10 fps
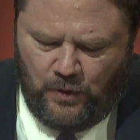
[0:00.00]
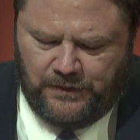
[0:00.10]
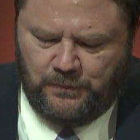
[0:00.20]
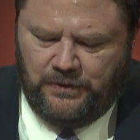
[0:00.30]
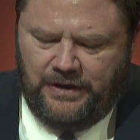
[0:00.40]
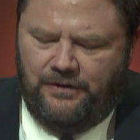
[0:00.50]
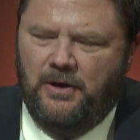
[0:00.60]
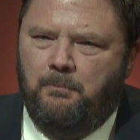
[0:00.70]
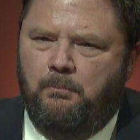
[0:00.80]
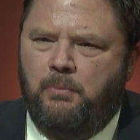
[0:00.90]
What's really
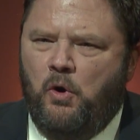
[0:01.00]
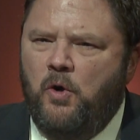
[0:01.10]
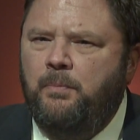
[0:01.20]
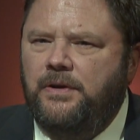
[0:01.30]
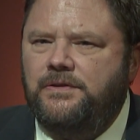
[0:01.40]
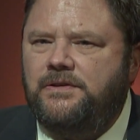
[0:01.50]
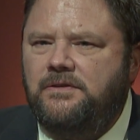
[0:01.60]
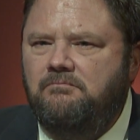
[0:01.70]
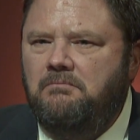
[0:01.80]
the purpose